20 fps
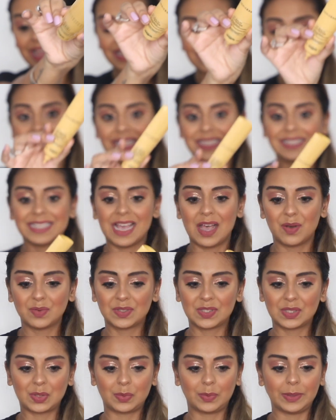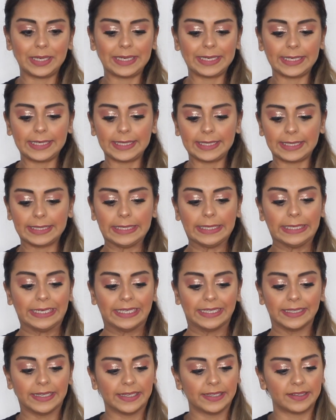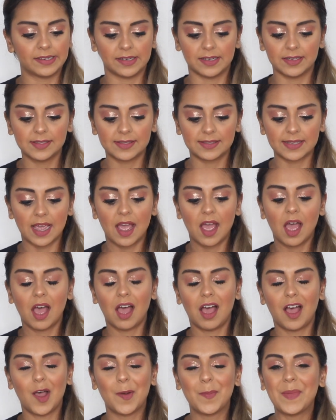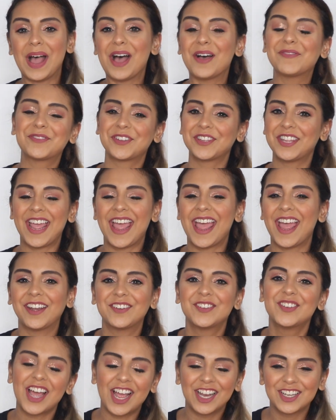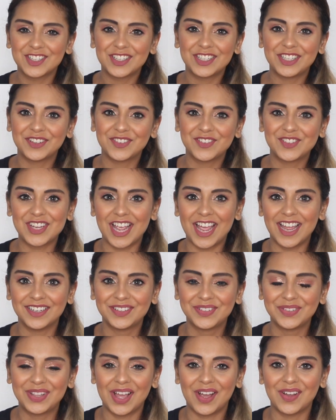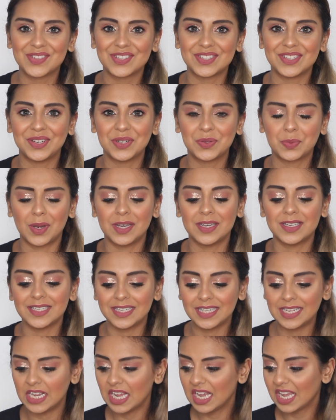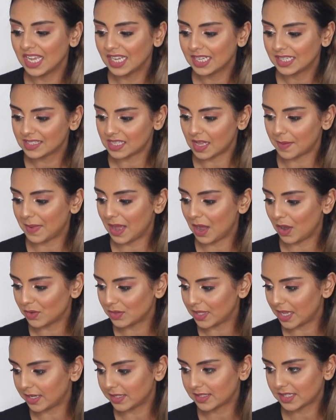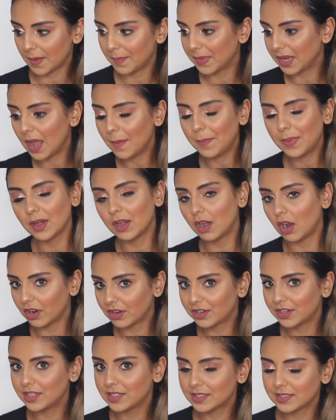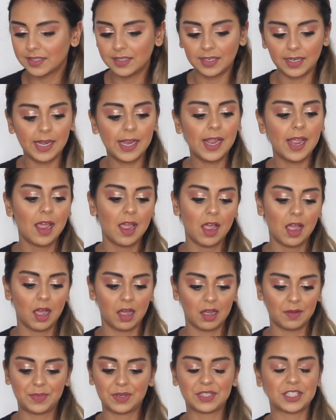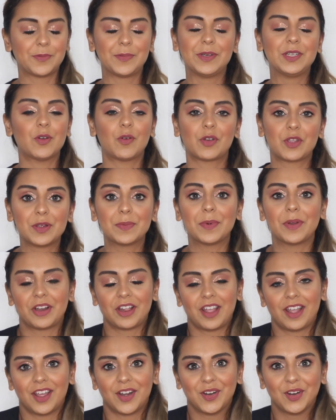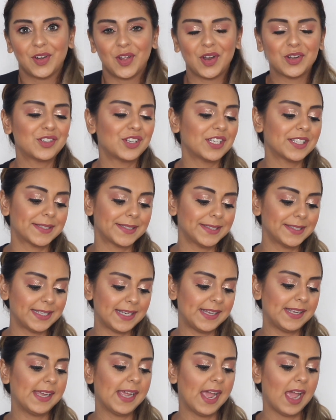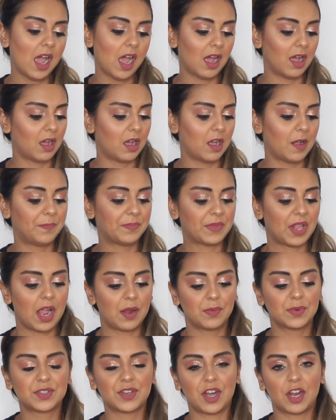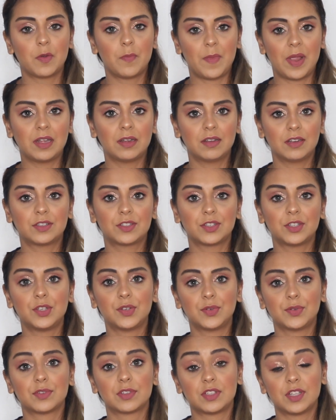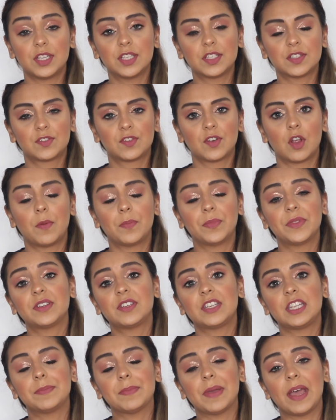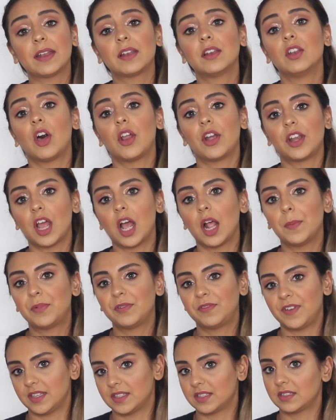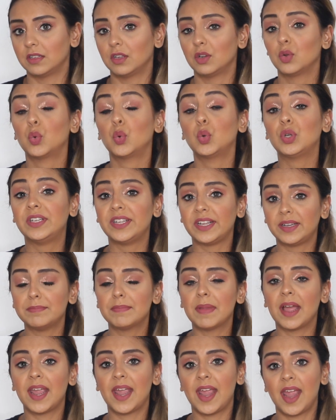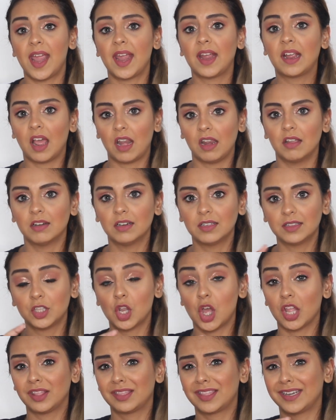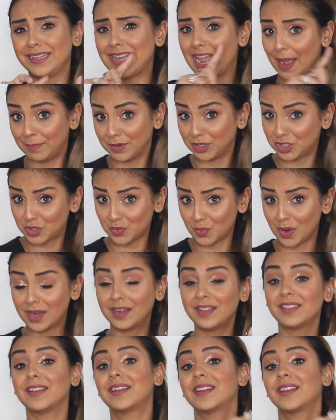That's how squeaky clean it is. After the hair tragedy of Jan 2020, somehow that is coming up a lot recently because I've been talking about hair a lot recently. I was recommended to use this from the team at L'Oreal Professional who did my hair color, not the damaged one, the